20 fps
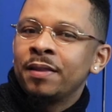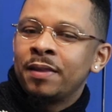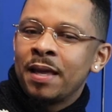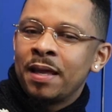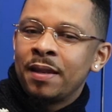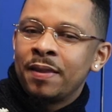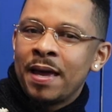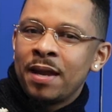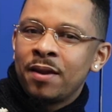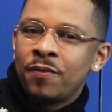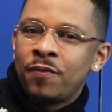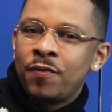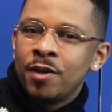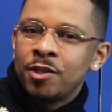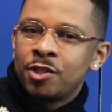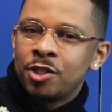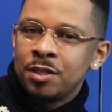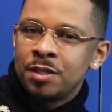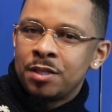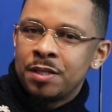like that
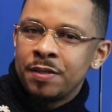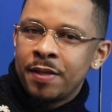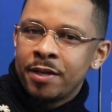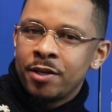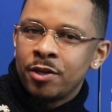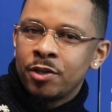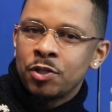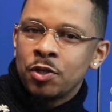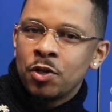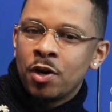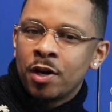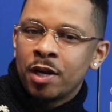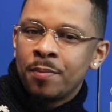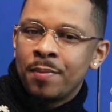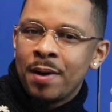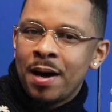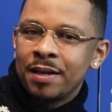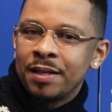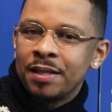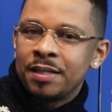efficiency that you're
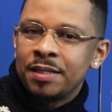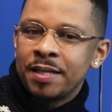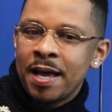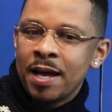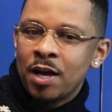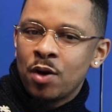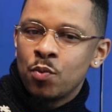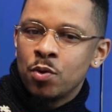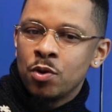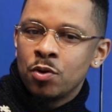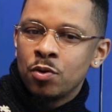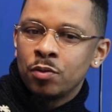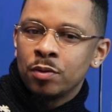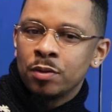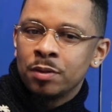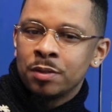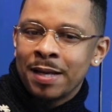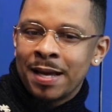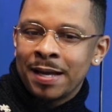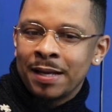talking about in tech
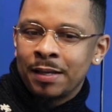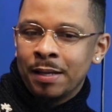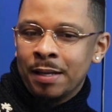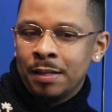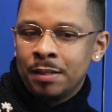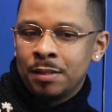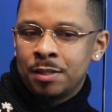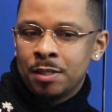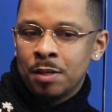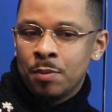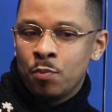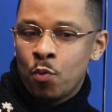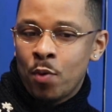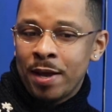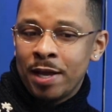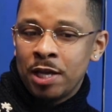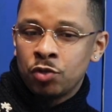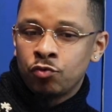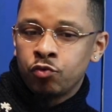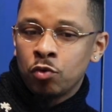will like in some
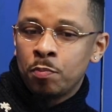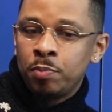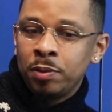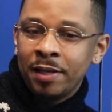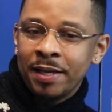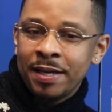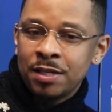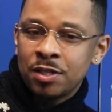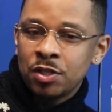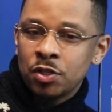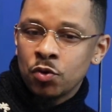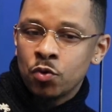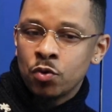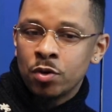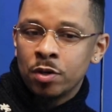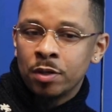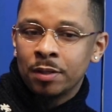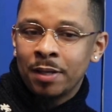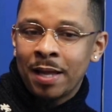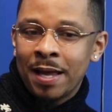ways replace
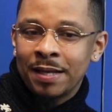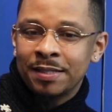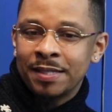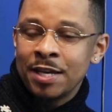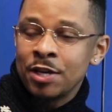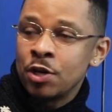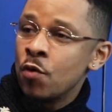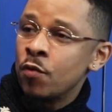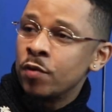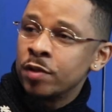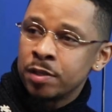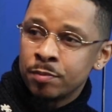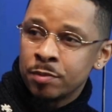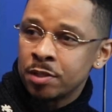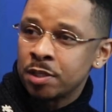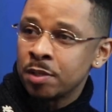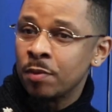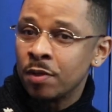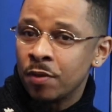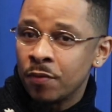or like take over
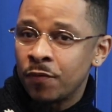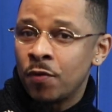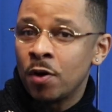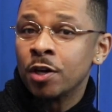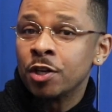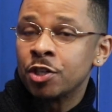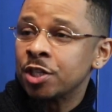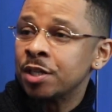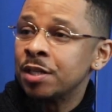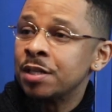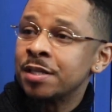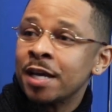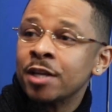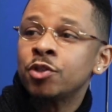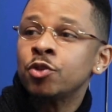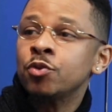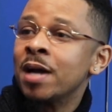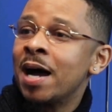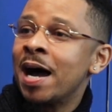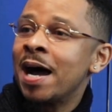some of the functions
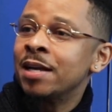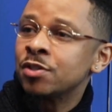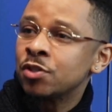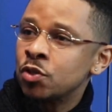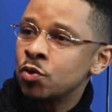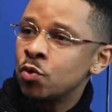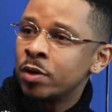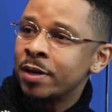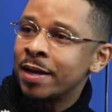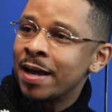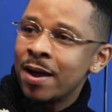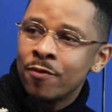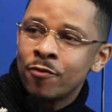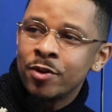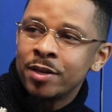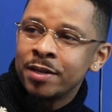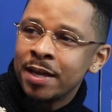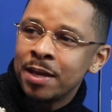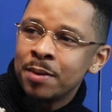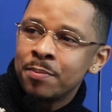that you guys do on an
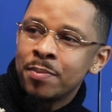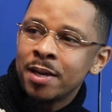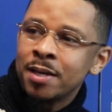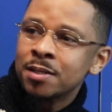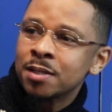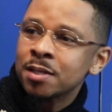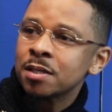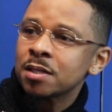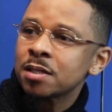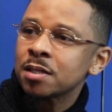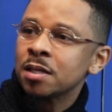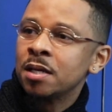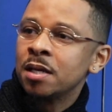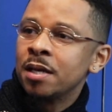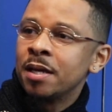everyday basis?